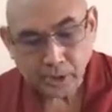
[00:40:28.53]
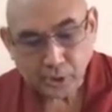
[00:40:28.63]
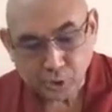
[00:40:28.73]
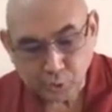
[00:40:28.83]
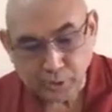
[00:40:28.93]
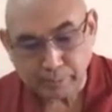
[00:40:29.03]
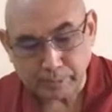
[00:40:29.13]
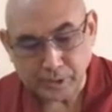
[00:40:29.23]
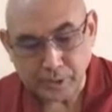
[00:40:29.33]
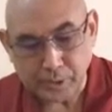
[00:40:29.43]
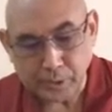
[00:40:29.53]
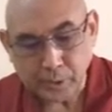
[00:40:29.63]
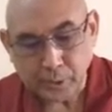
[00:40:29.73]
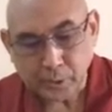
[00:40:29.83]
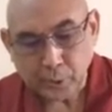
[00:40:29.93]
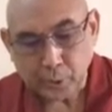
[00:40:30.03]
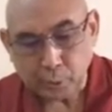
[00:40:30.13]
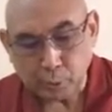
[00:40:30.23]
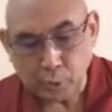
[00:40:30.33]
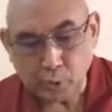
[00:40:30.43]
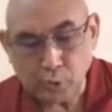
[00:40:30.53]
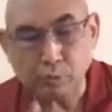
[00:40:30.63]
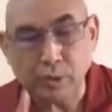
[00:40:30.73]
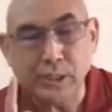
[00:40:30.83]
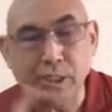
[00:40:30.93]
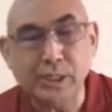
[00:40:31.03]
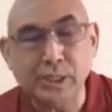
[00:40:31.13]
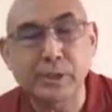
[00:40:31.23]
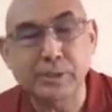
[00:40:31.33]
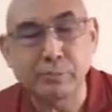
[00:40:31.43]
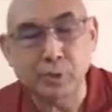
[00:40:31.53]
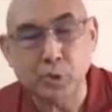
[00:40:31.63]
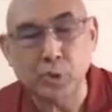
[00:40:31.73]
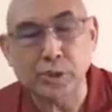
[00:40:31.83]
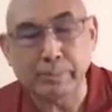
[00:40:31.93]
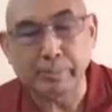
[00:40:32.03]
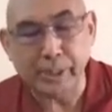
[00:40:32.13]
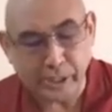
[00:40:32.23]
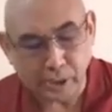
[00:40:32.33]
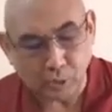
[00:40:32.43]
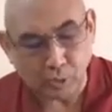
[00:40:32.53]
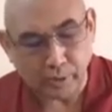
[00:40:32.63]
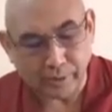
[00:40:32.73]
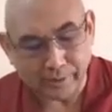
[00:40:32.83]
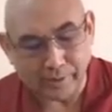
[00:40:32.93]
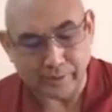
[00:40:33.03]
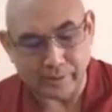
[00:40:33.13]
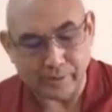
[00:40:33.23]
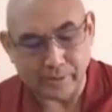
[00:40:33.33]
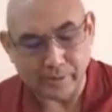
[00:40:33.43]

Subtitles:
Synonymous. Without, what does it mean without depending on other?